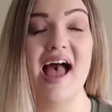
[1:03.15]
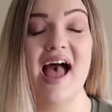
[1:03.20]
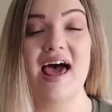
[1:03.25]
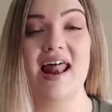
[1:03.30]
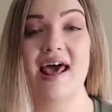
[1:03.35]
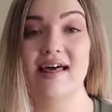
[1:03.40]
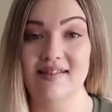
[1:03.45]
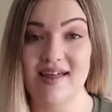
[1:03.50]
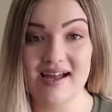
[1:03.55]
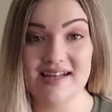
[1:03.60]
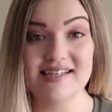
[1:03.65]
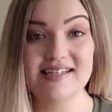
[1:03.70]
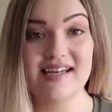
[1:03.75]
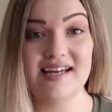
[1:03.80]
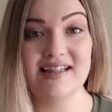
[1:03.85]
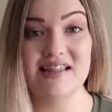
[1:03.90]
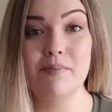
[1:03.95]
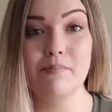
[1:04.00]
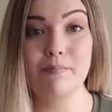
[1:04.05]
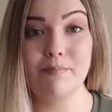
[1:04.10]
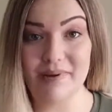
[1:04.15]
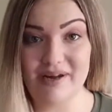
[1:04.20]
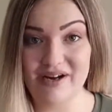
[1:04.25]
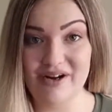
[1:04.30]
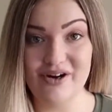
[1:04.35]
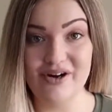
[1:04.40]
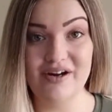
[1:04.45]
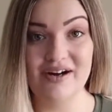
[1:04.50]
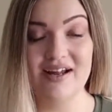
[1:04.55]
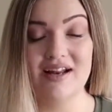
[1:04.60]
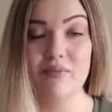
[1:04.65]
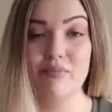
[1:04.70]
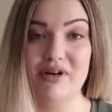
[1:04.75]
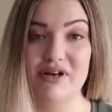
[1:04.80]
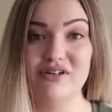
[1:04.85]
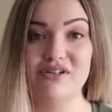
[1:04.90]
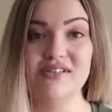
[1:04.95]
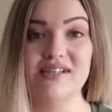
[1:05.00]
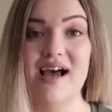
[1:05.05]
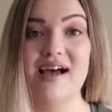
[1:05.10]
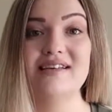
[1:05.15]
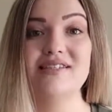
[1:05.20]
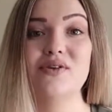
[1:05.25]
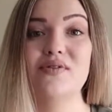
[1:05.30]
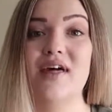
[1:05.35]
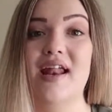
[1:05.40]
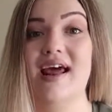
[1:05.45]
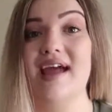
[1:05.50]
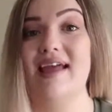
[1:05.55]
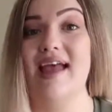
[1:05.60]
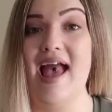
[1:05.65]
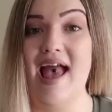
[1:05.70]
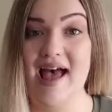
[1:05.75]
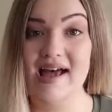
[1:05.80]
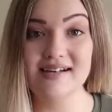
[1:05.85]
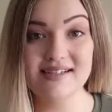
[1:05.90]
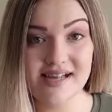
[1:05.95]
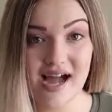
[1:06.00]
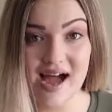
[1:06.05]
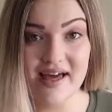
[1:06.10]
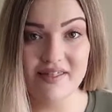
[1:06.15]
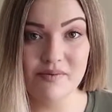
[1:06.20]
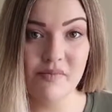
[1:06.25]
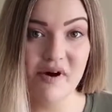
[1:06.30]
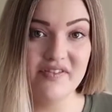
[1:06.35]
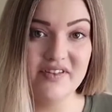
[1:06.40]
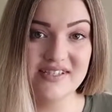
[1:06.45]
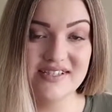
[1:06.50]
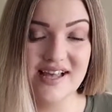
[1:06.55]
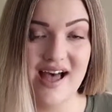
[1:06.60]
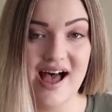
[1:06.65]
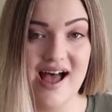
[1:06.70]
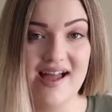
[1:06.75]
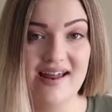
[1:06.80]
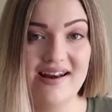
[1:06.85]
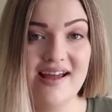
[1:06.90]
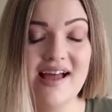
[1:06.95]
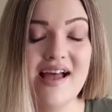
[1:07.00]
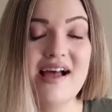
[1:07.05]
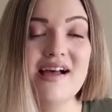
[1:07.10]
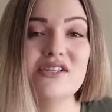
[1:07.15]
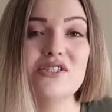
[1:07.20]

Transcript: and I like to get them bigger in a bigger size so that I can tie them on the side.